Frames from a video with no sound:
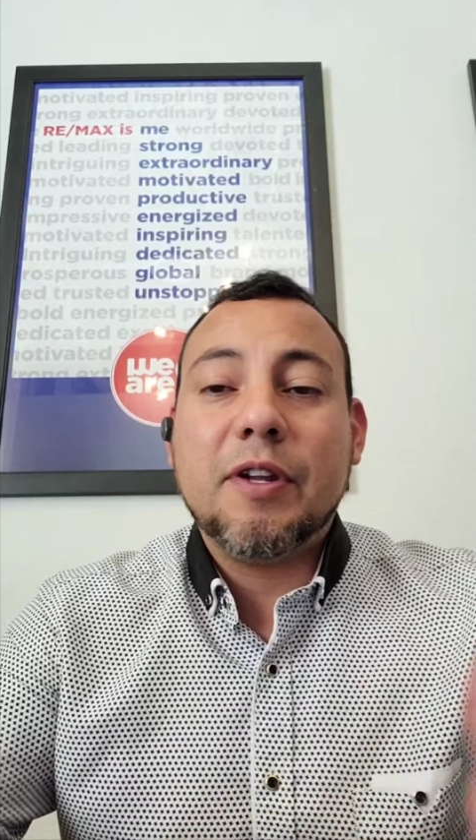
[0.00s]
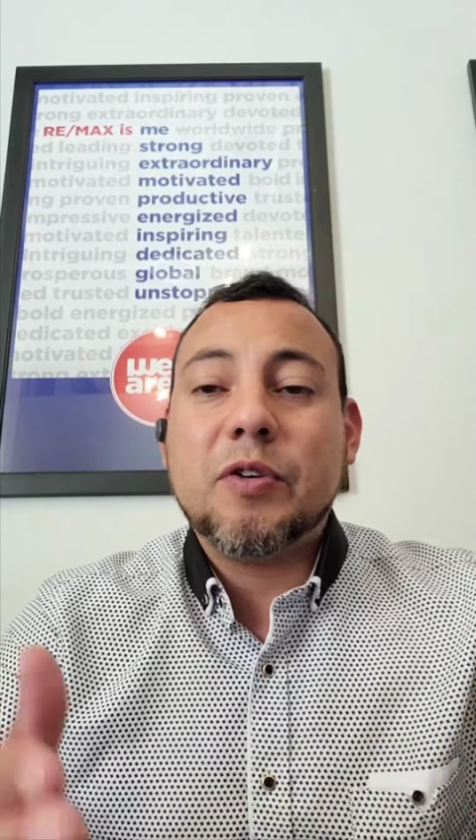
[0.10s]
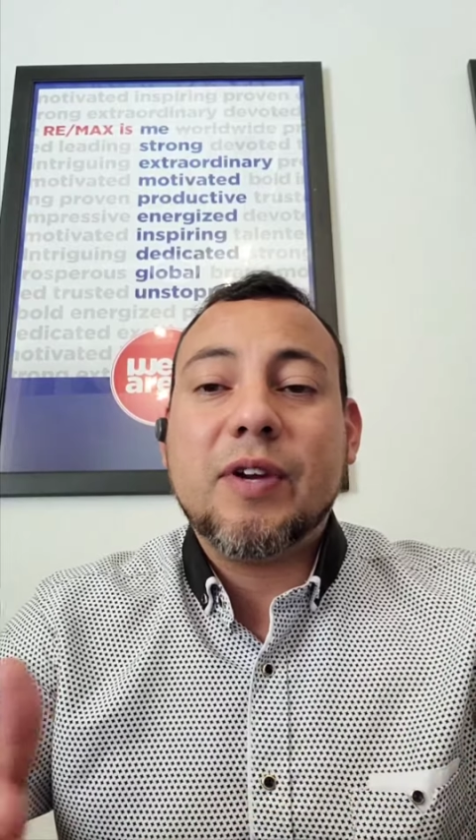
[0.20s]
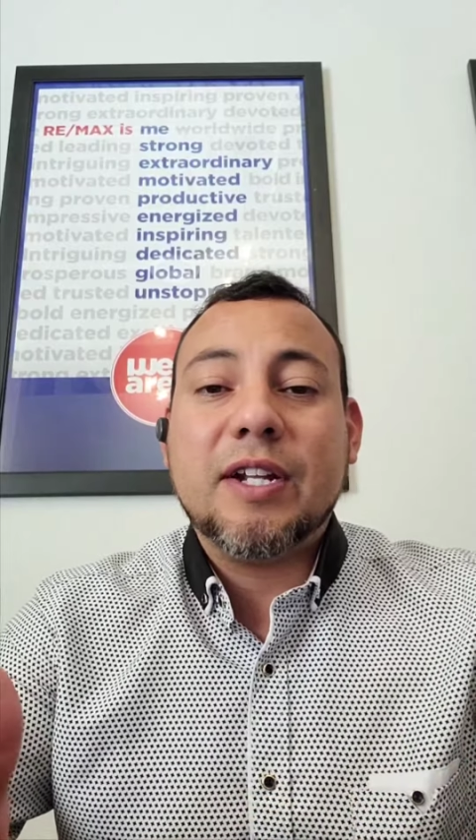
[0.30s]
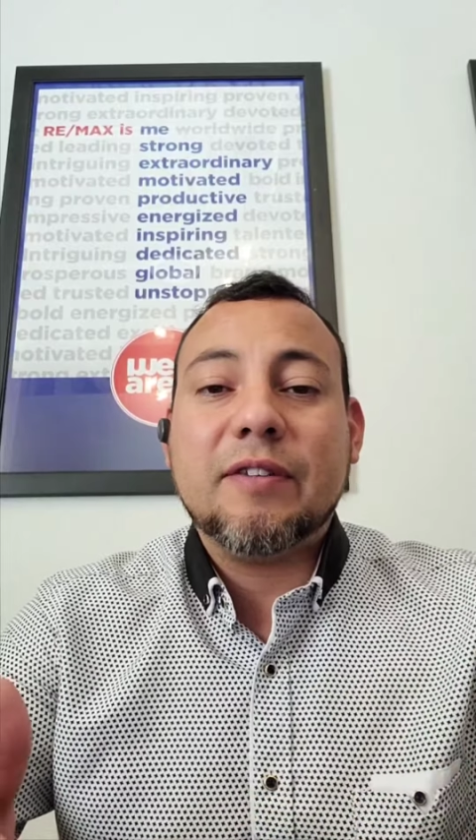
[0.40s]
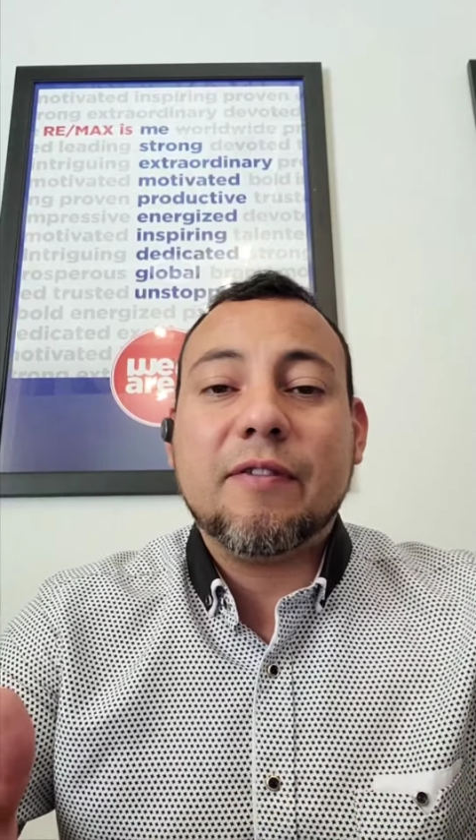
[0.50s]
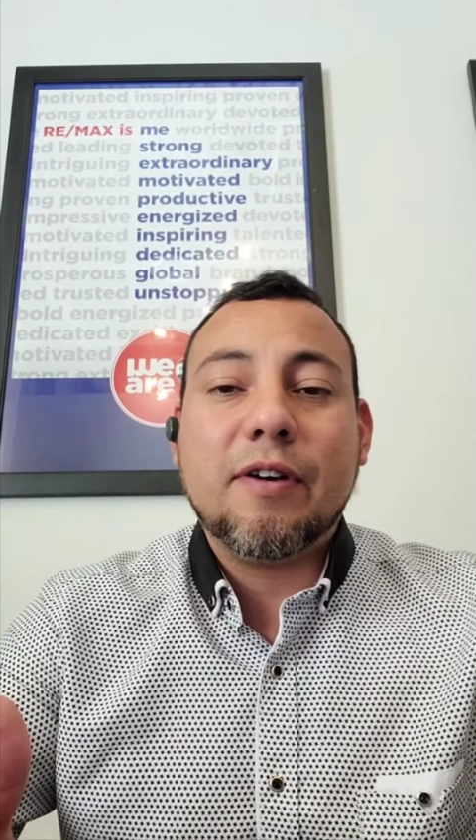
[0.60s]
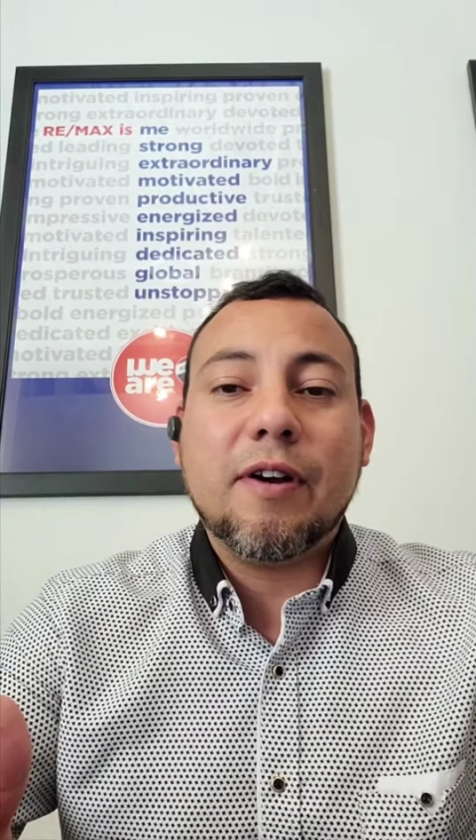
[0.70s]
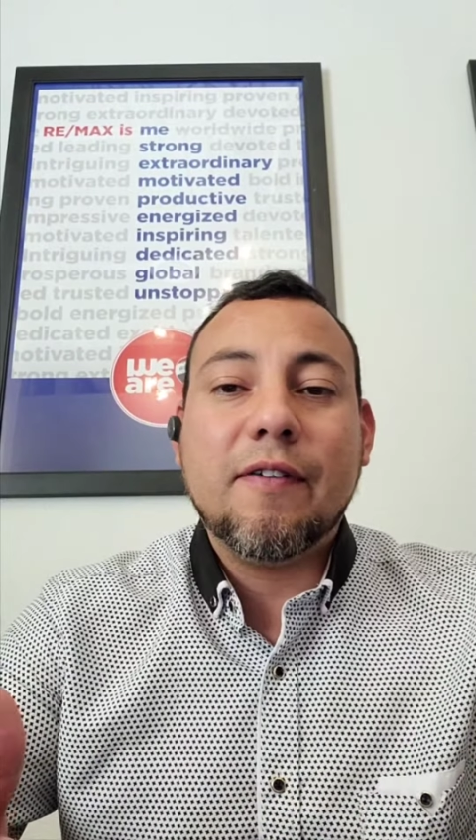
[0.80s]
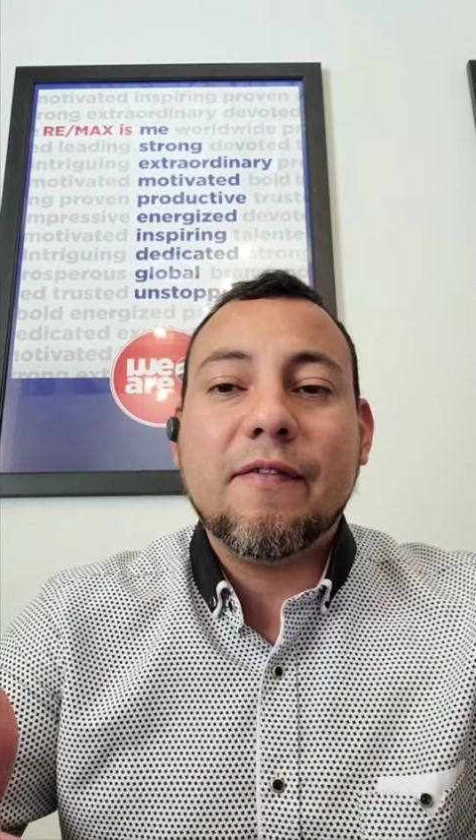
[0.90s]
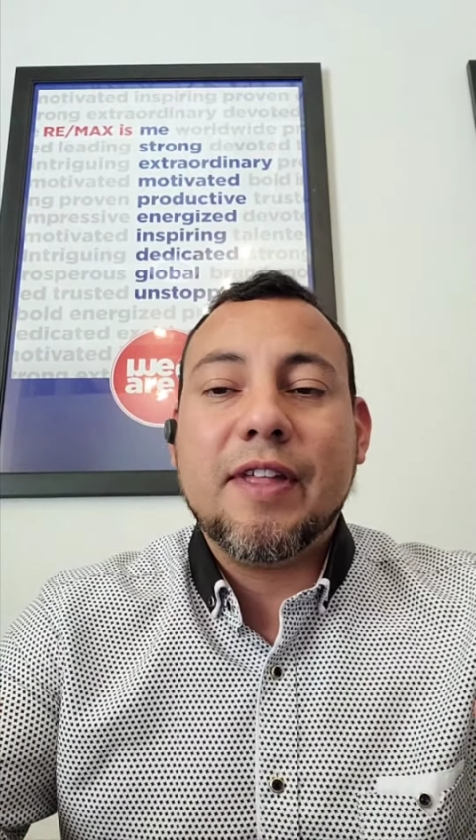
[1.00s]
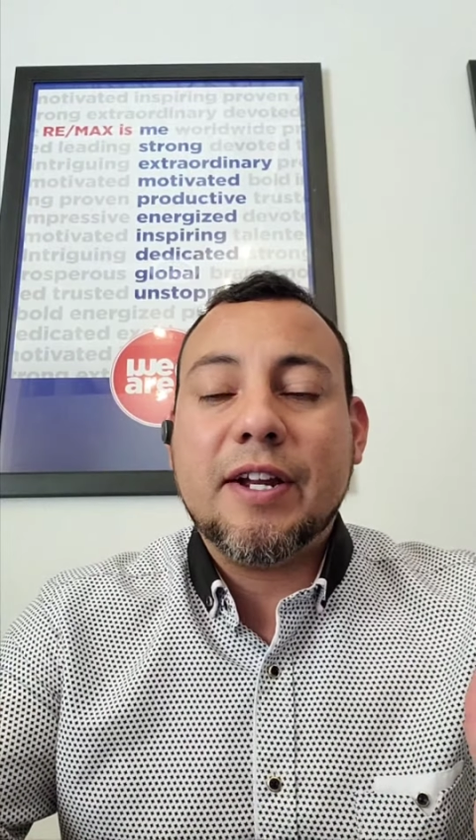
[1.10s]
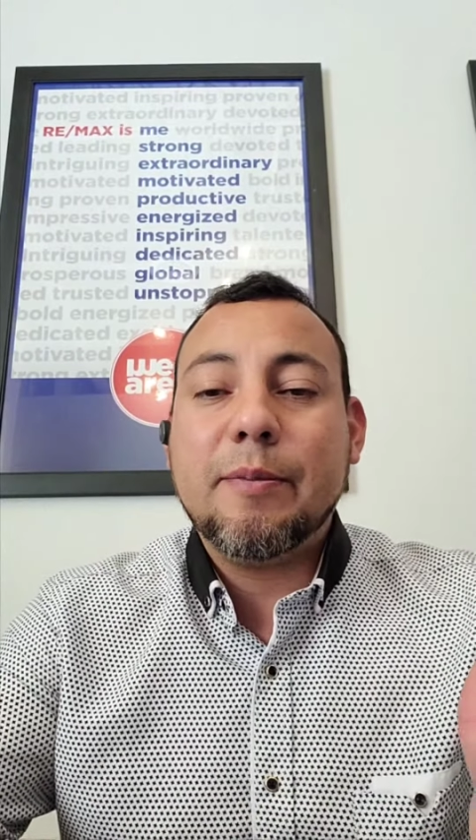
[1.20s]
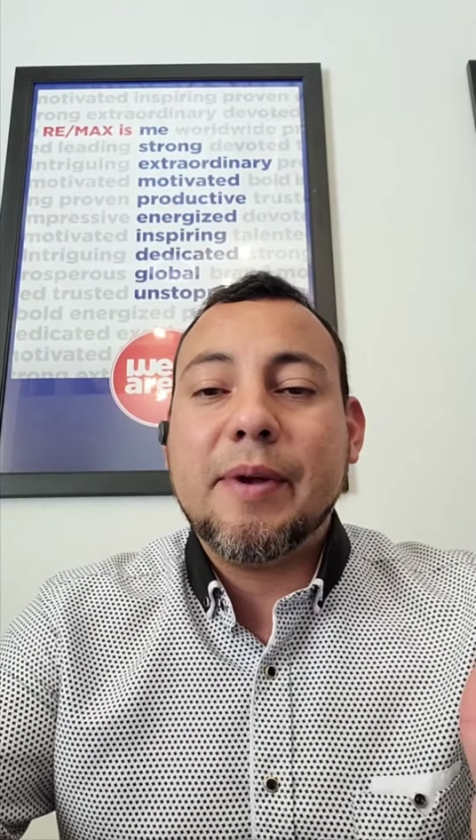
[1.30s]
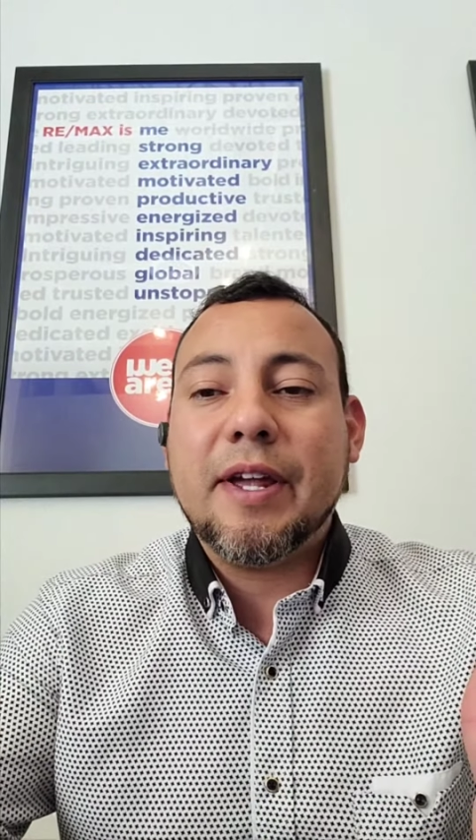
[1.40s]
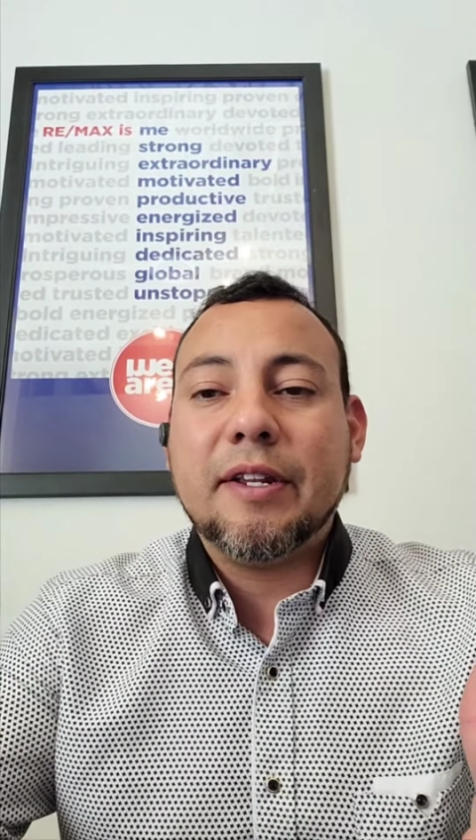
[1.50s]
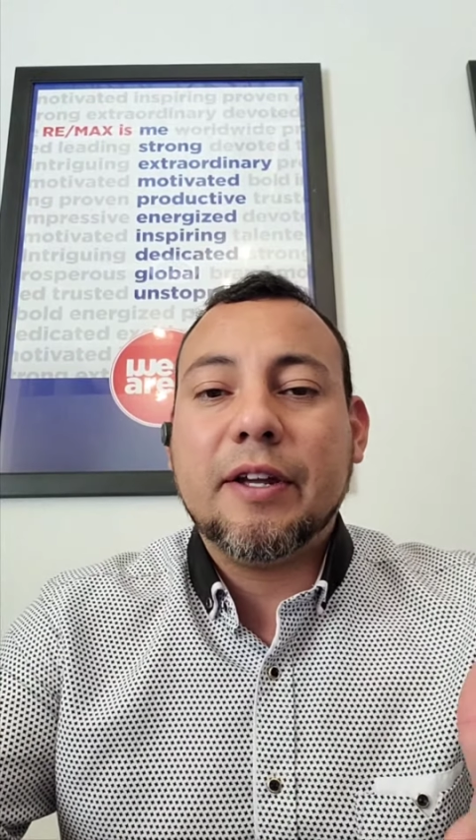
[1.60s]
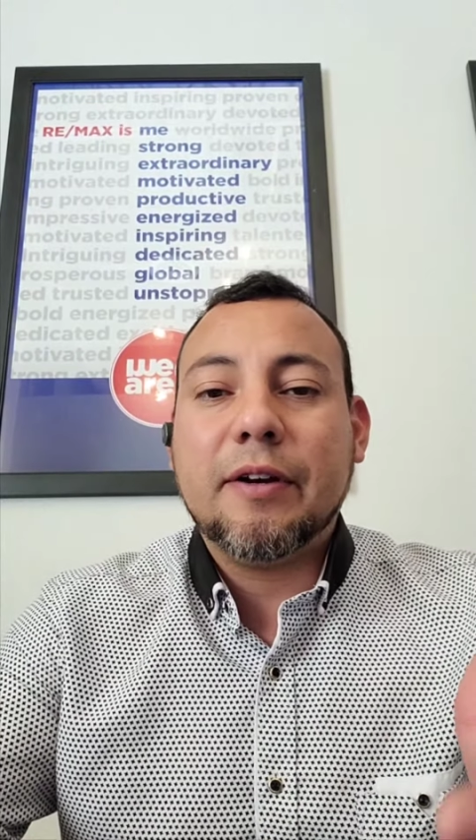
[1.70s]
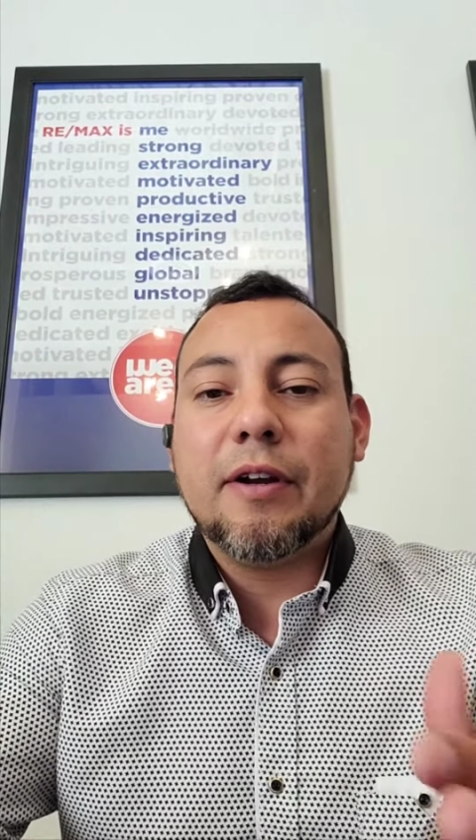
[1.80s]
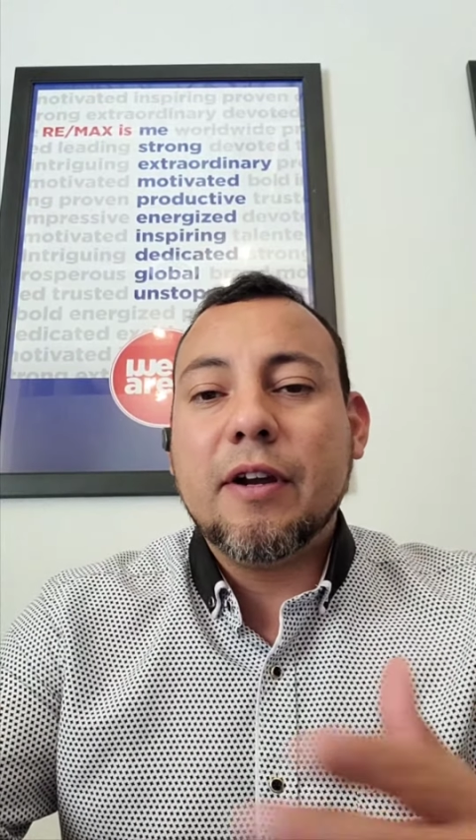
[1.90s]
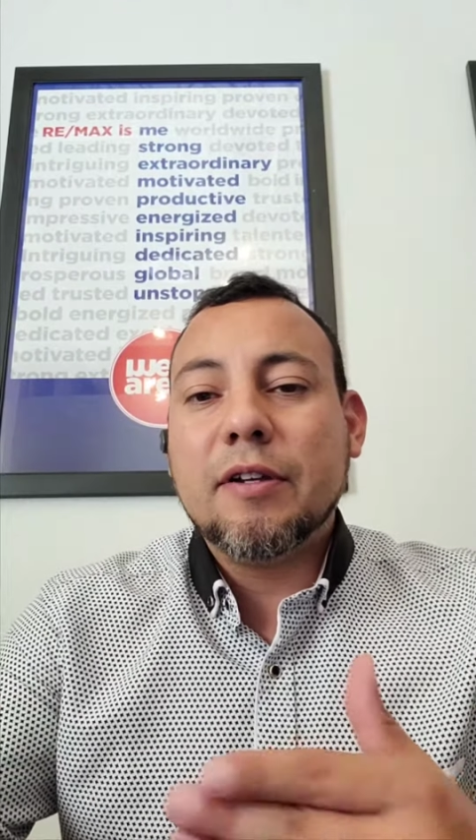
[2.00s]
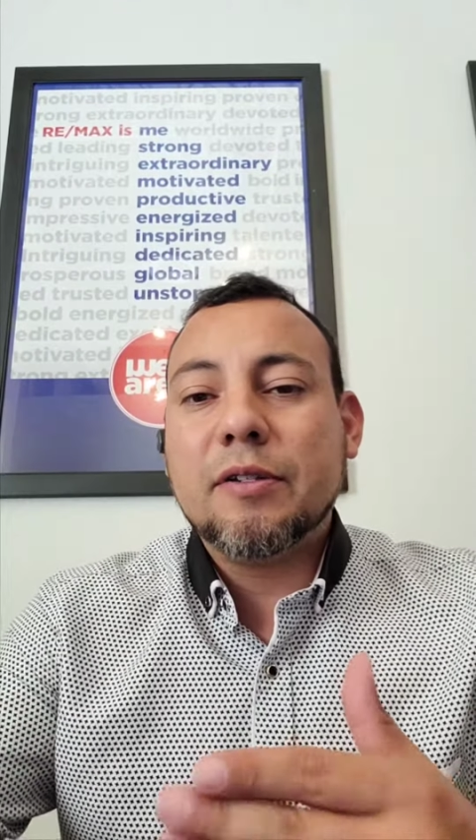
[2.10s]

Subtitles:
the transfer of that demand letter?